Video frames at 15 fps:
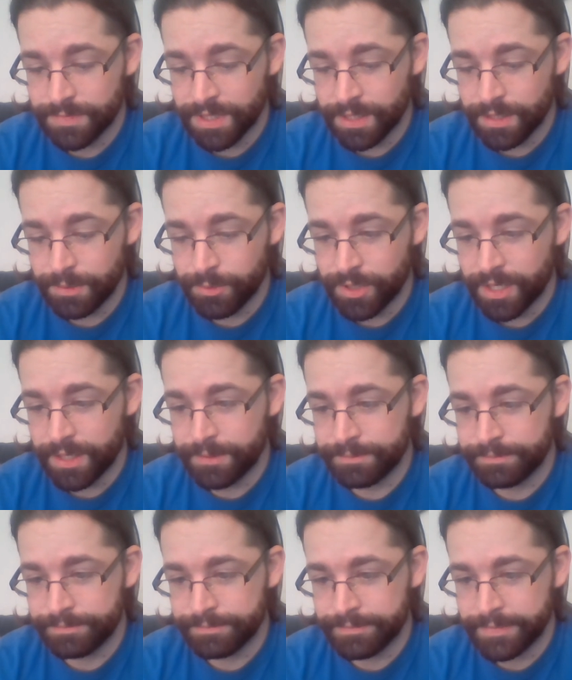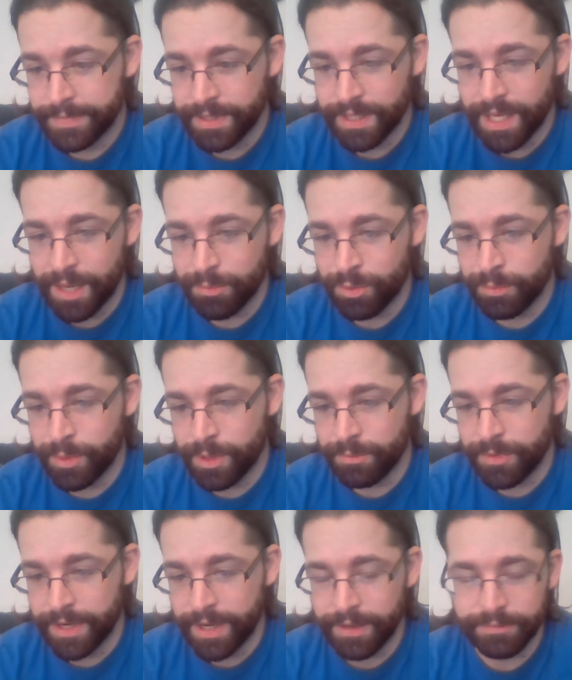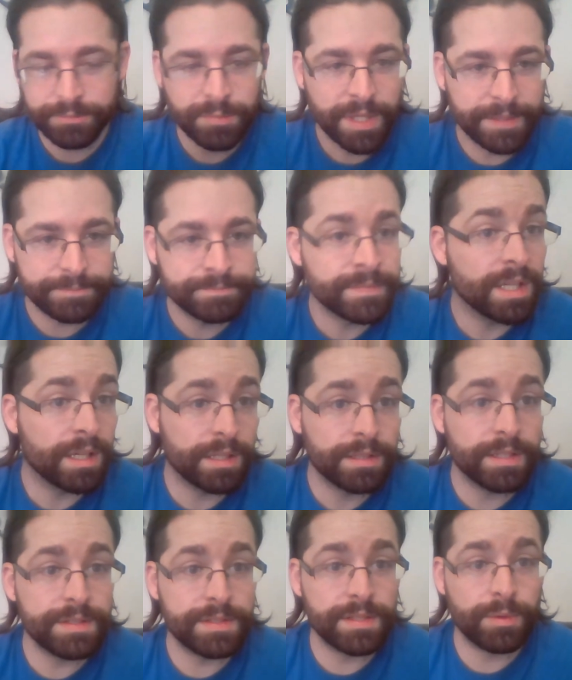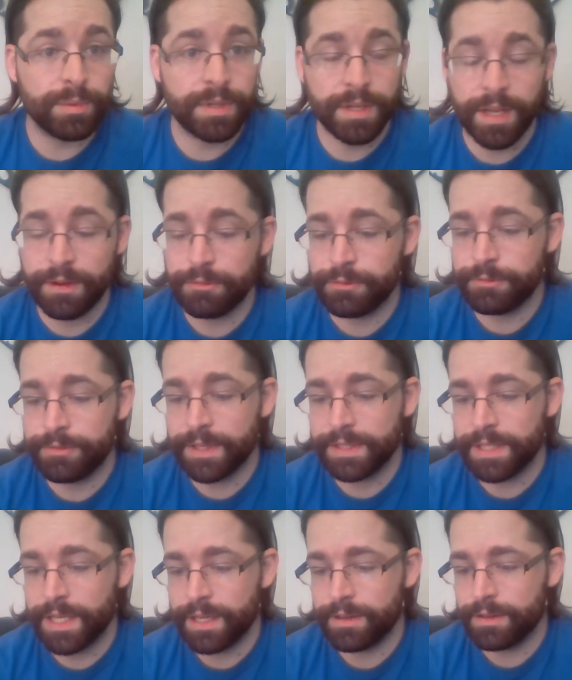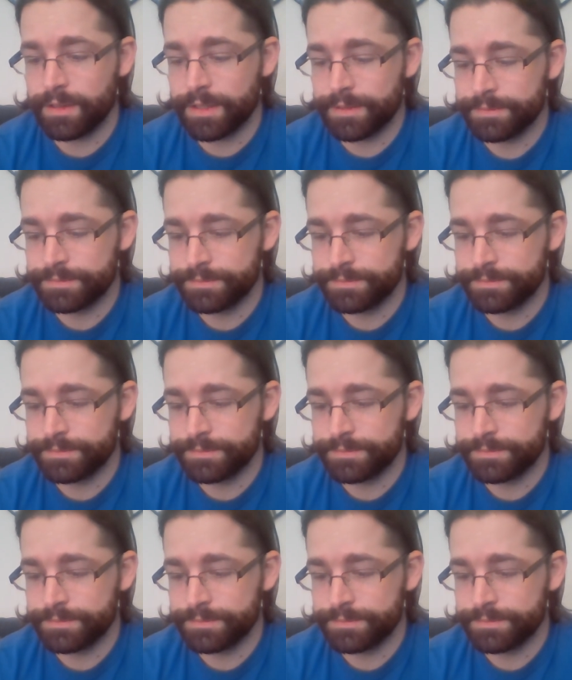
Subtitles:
Can upgrade him. Can't promote him right now, but let's see what kind of effect it had on it.